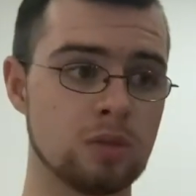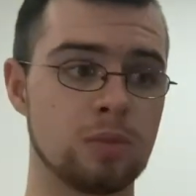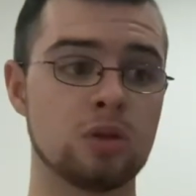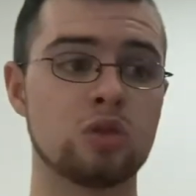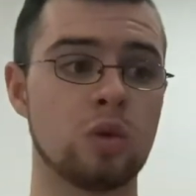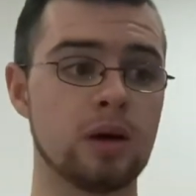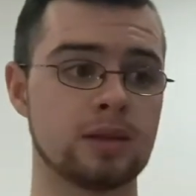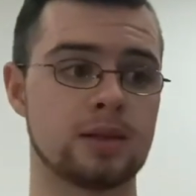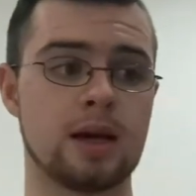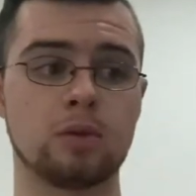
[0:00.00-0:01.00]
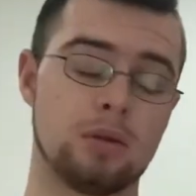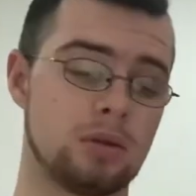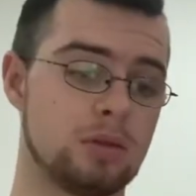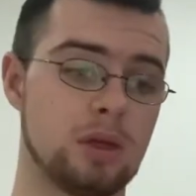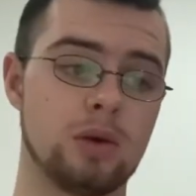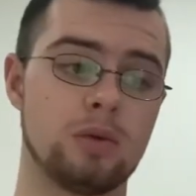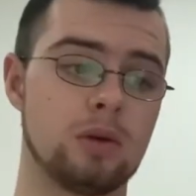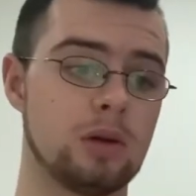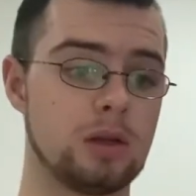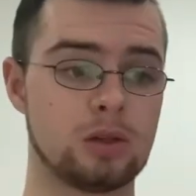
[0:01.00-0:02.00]
but twice now. Tell you
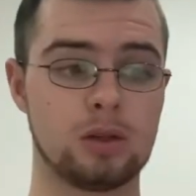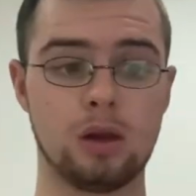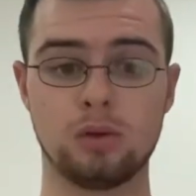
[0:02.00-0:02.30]
what, it's close,